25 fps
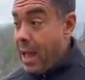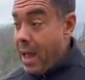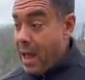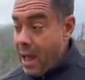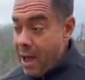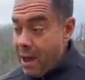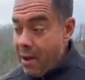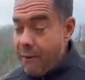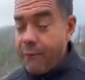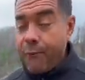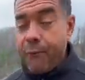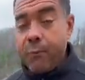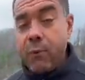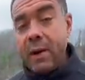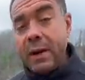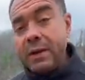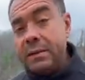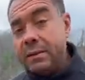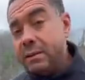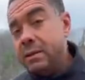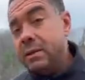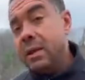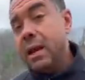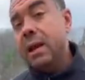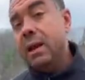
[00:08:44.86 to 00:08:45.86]
every
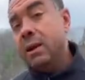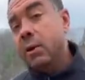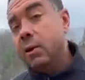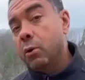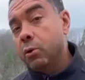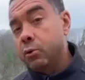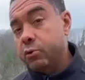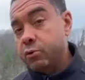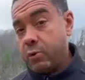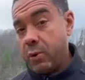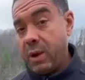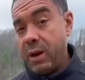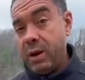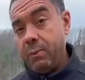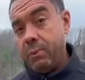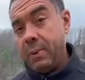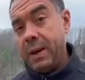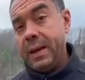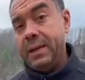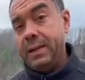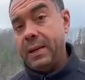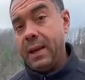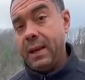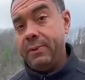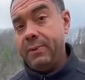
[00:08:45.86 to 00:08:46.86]
single tree
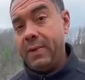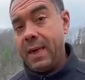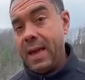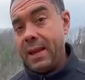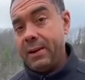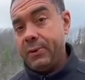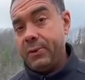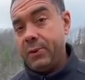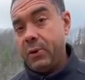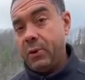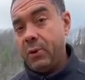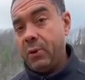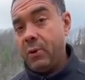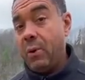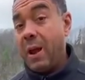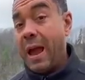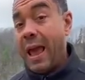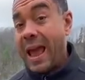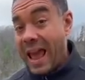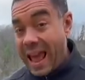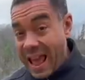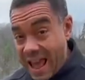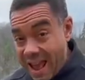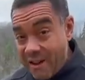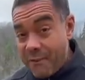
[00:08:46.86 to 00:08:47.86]
we did that to,
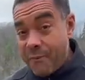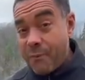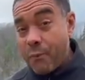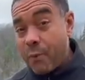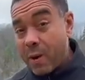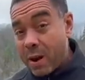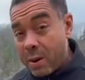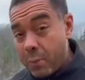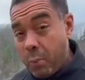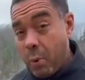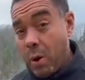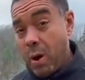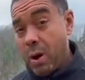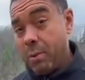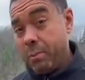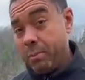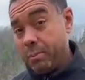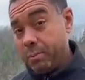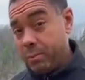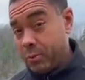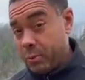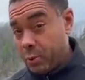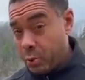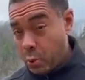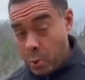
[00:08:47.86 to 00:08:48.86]

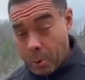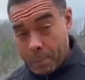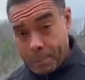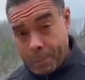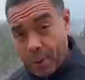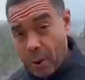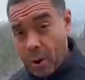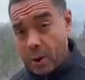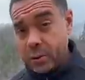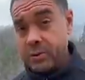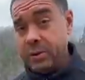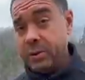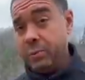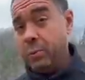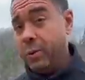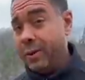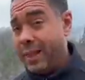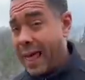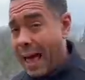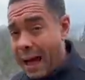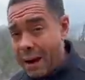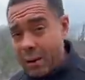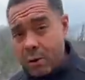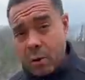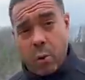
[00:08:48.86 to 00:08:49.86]
everyone to a person
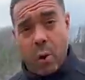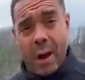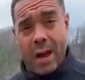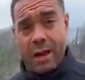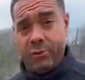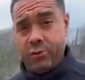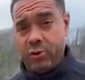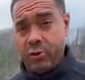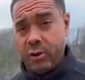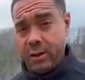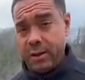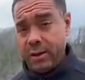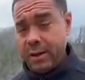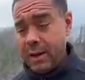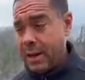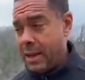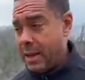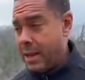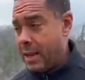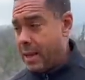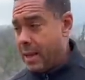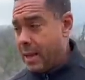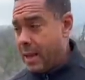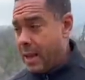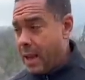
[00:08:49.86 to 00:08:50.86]
without question,
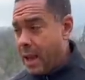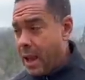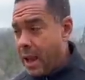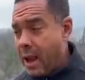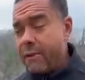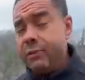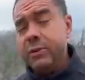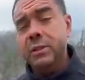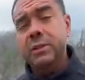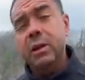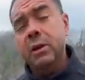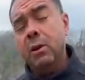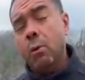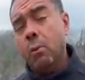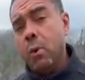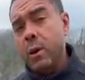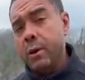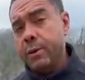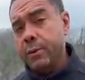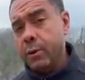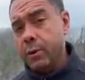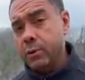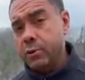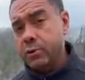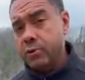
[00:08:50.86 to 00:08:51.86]
every single one
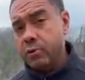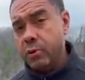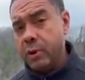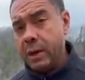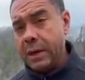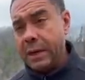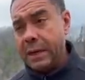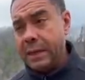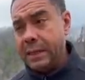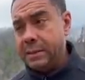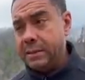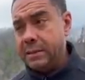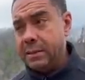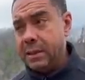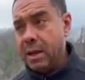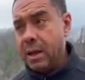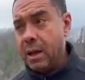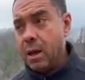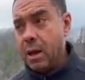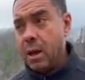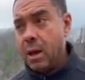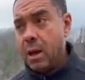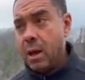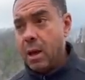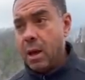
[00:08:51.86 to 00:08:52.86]
of those trees
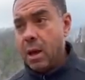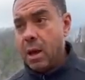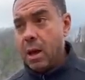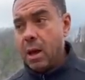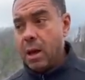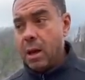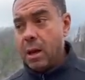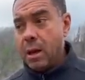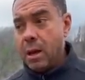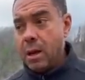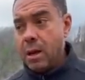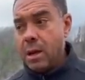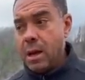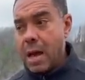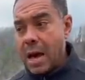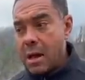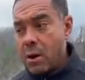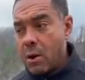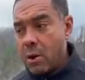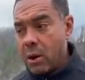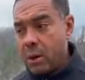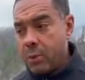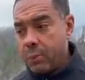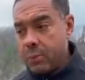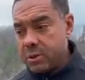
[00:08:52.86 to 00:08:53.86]
not
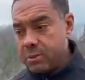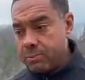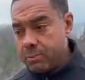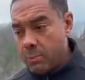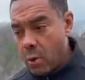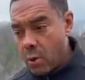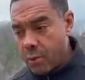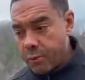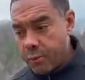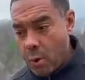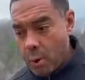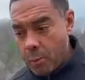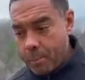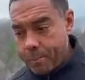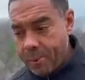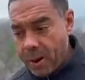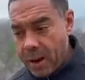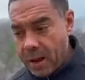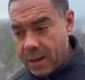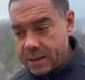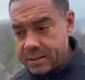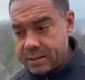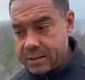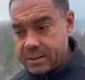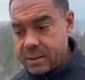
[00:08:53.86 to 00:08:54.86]
only was more
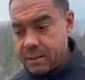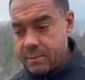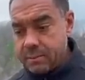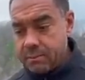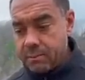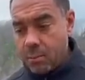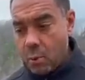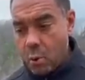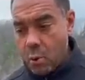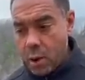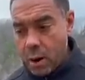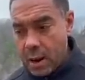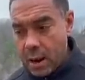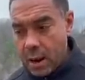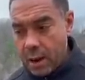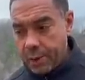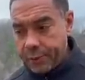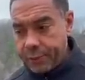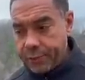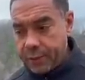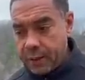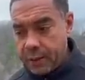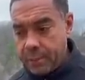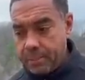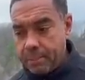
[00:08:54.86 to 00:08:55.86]
robust, more
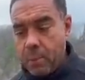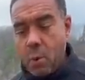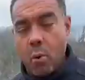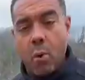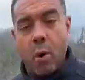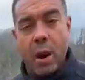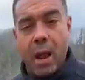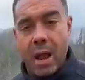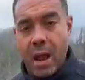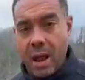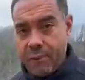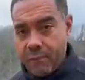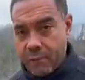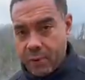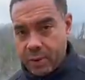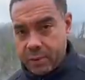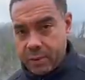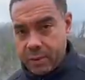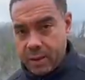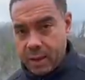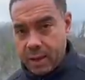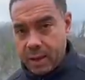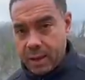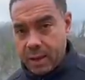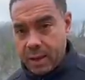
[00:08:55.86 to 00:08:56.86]
healthy, more
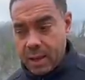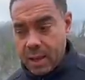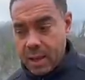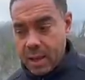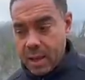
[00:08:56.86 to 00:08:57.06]
everything,